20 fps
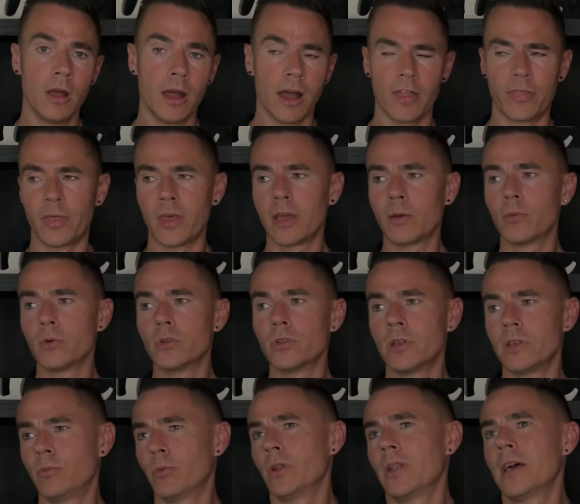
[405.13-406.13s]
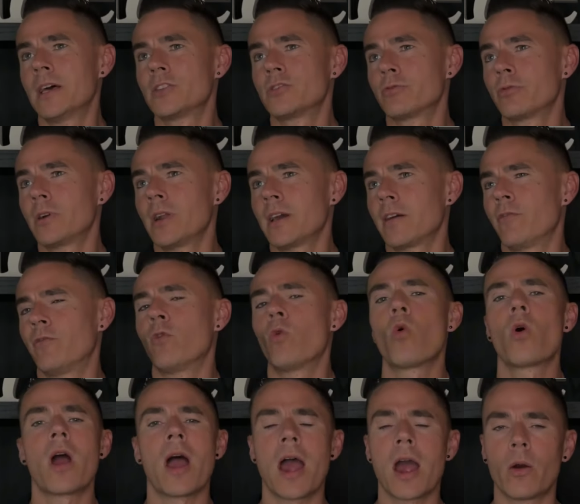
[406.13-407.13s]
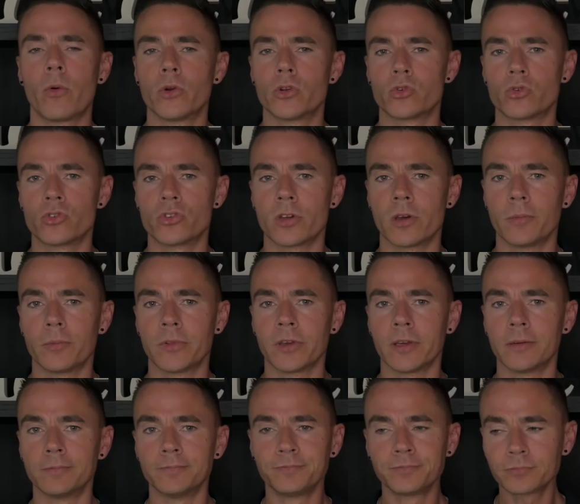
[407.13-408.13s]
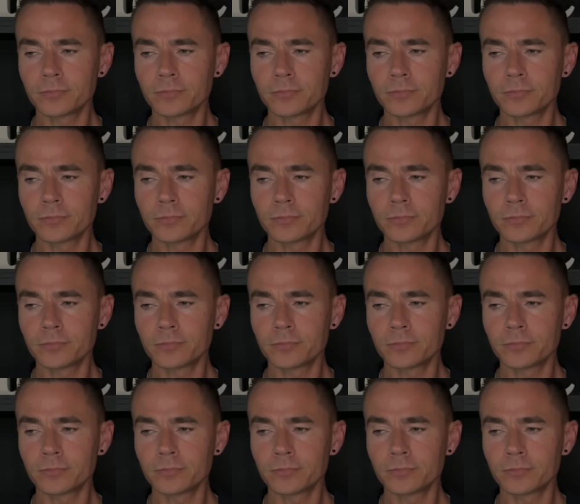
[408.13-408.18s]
I think it will last for like 4 hours or something.